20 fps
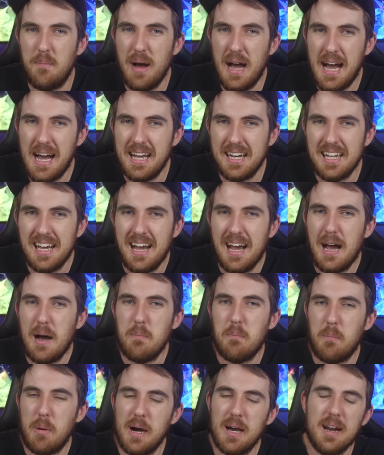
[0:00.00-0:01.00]
bad,
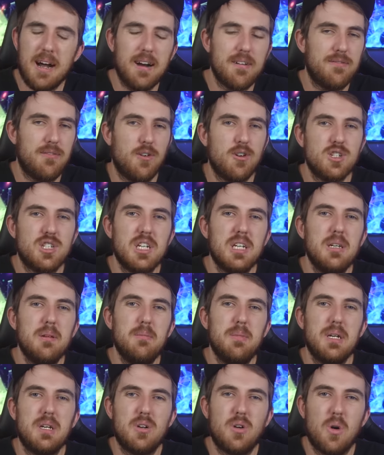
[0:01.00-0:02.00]
but unfortunately
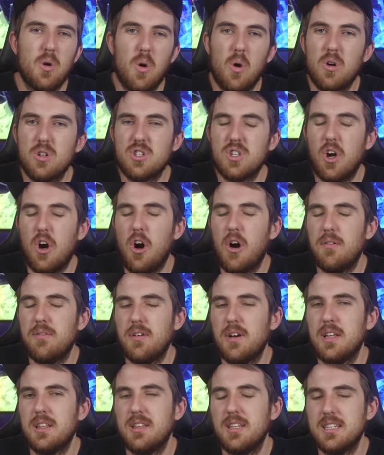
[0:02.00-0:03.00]
because of
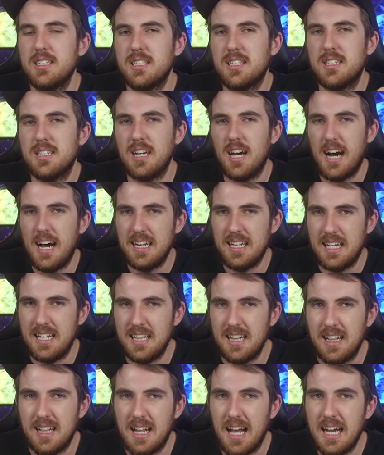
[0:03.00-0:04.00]
uh, the side
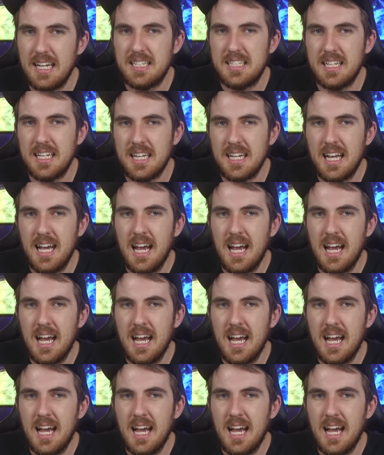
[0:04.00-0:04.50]
lighting